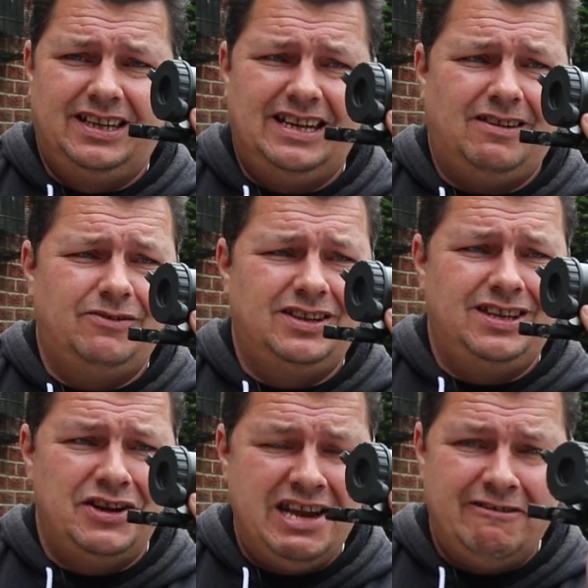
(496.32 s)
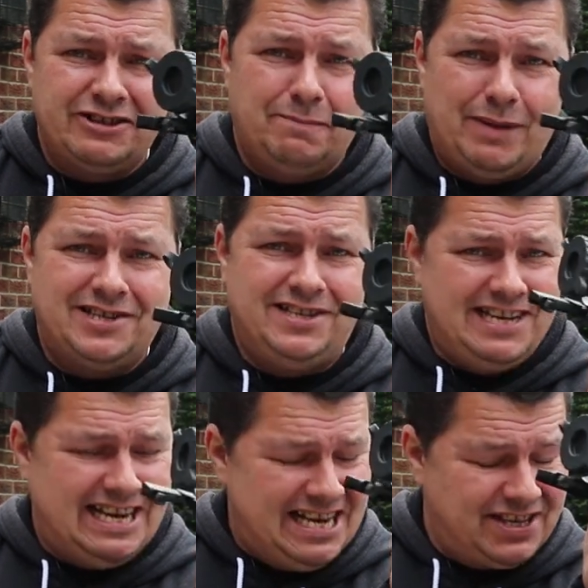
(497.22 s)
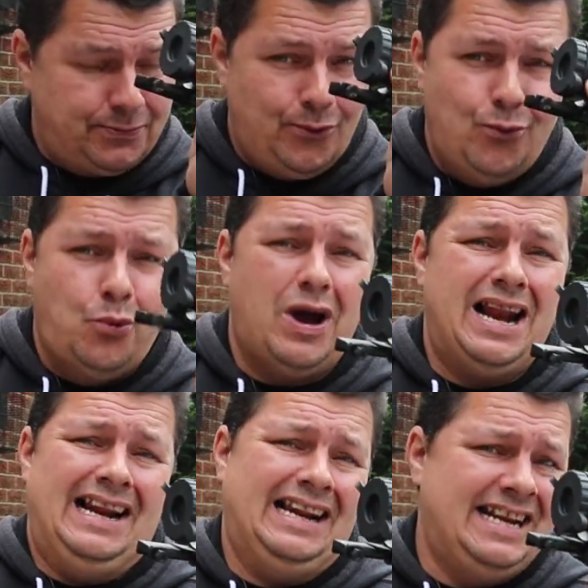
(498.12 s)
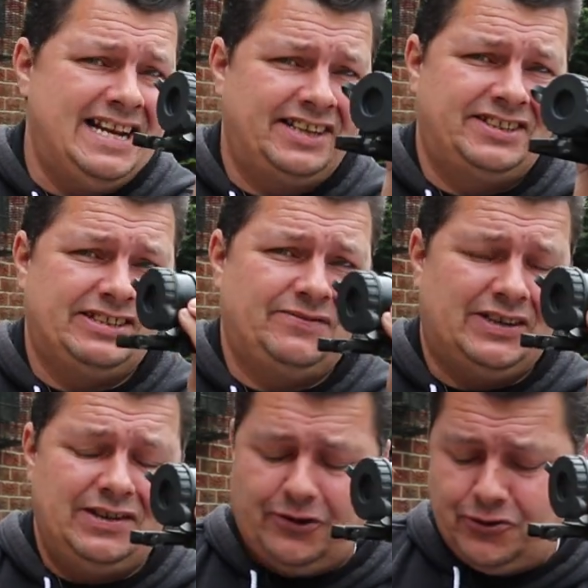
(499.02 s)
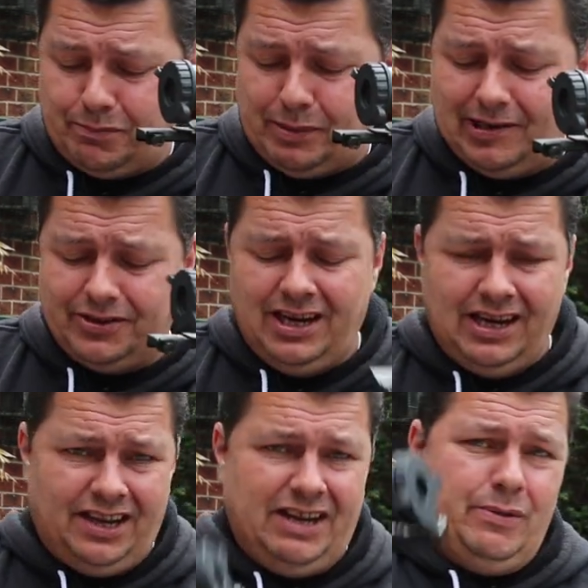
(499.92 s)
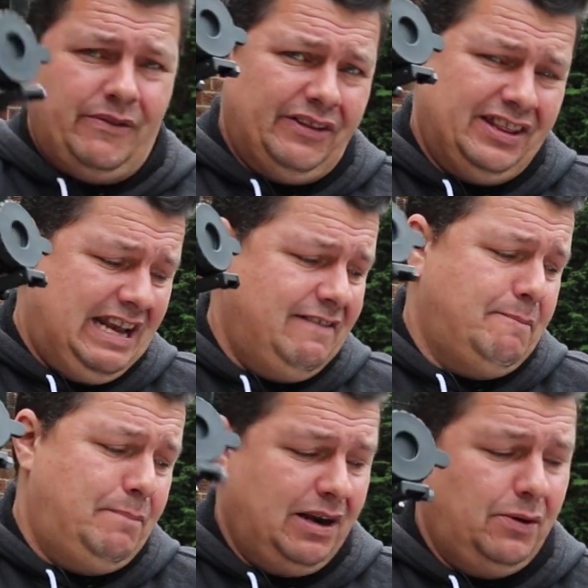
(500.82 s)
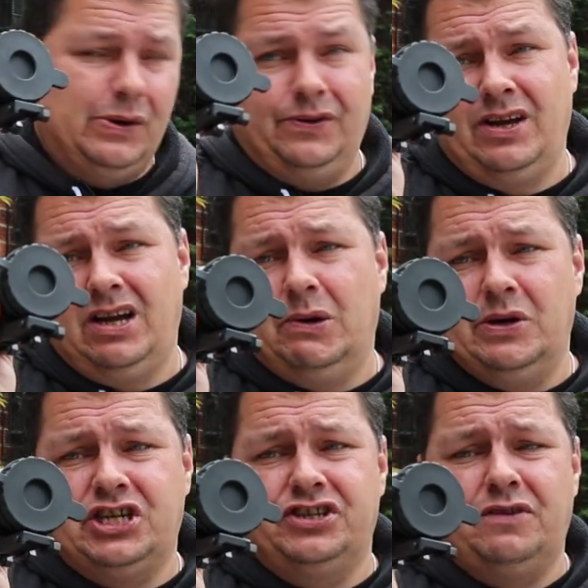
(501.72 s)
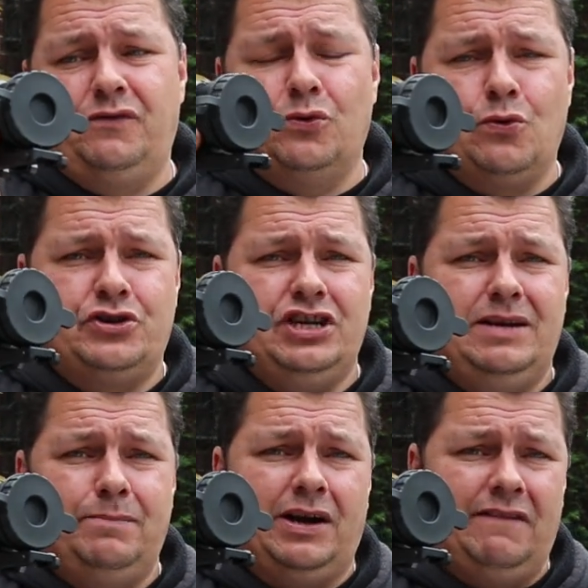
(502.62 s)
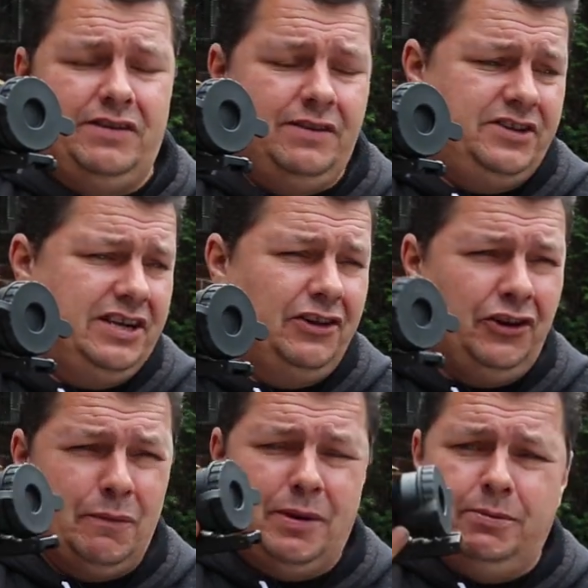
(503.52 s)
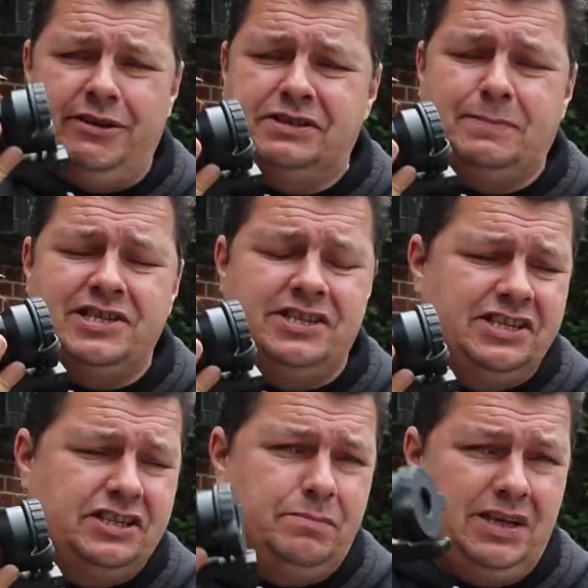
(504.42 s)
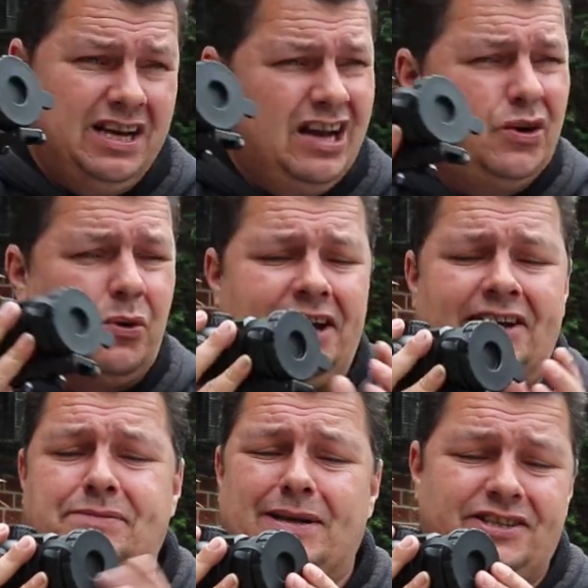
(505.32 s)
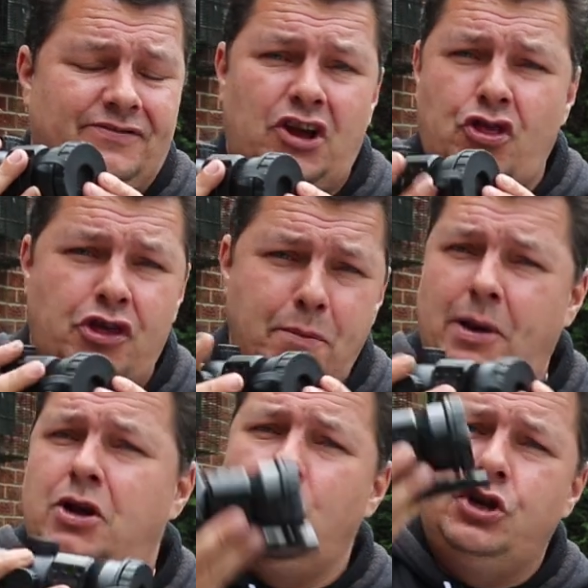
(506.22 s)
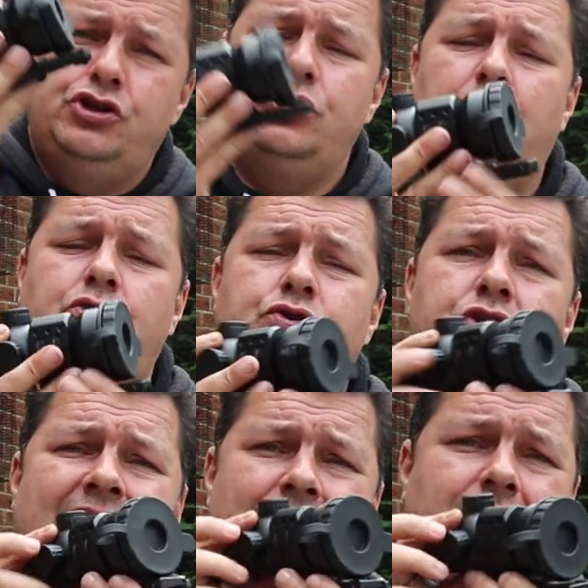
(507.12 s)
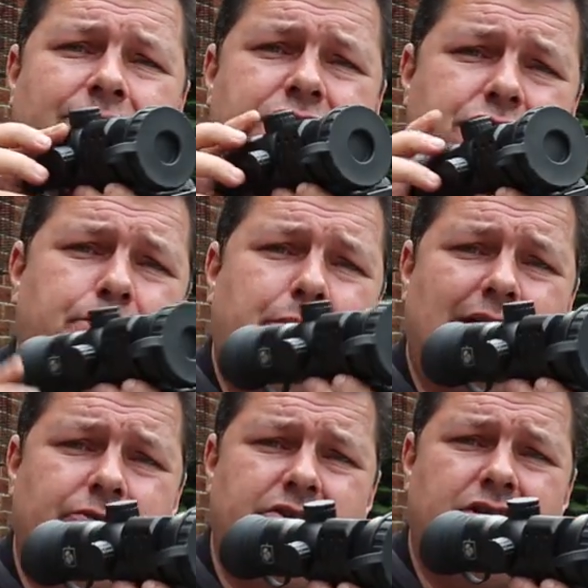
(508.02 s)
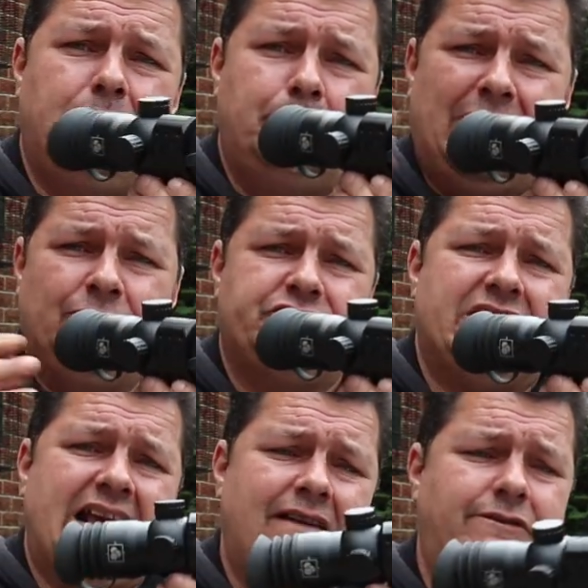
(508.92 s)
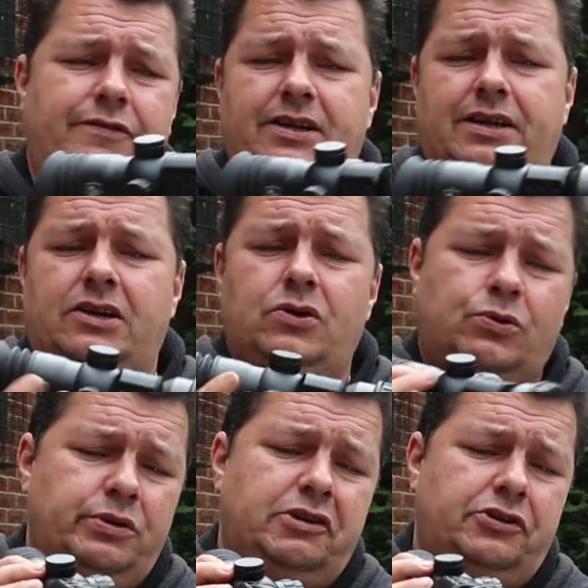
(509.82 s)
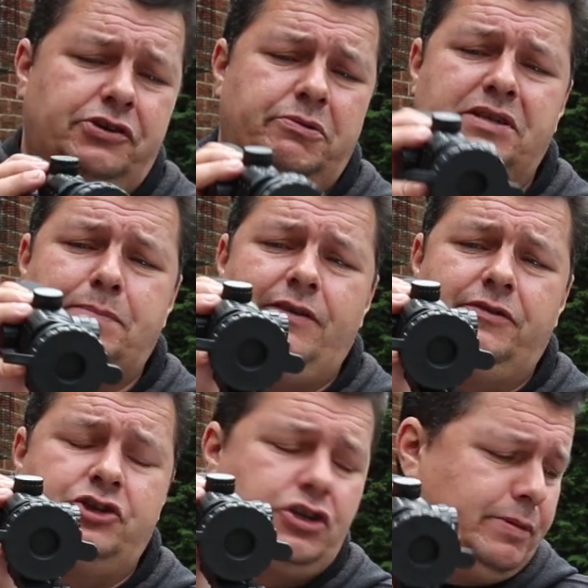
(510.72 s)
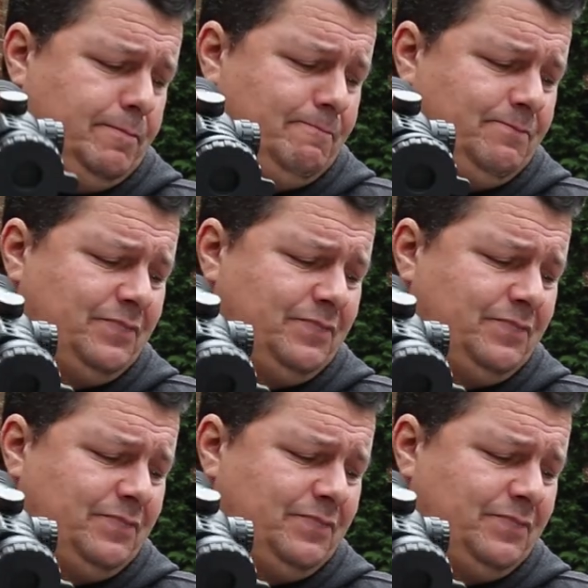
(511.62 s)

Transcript: You know, your nearest competitor is well in excess of £500. And then we've got the even bigger one, which is the 14x50. And a lot of people are expecting this to be quite expensive. Nope, £252. Mounts, everything, all you got to do is pay for the shipping.